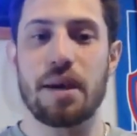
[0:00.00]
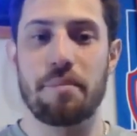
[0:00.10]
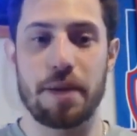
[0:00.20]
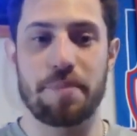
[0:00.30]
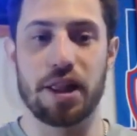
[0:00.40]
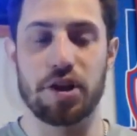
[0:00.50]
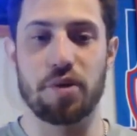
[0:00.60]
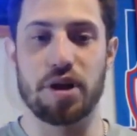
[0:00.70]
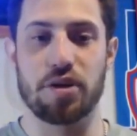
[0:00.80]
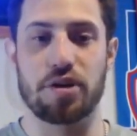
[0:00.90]
Mike
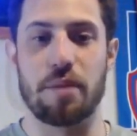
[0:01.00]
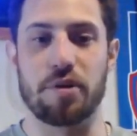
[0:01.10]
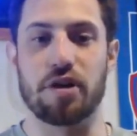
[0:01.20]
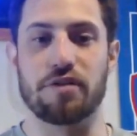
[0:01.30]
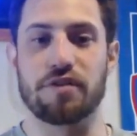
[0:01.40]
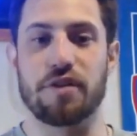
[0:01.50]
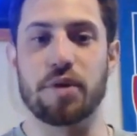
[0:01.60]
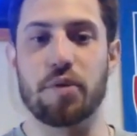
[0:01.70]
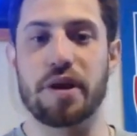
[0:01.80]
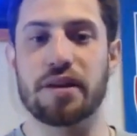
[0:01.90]
Pellegrino coming over
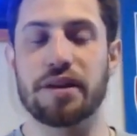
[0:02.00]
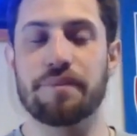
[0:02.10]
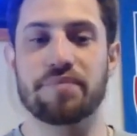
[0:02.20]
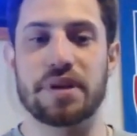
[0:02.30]
from New England.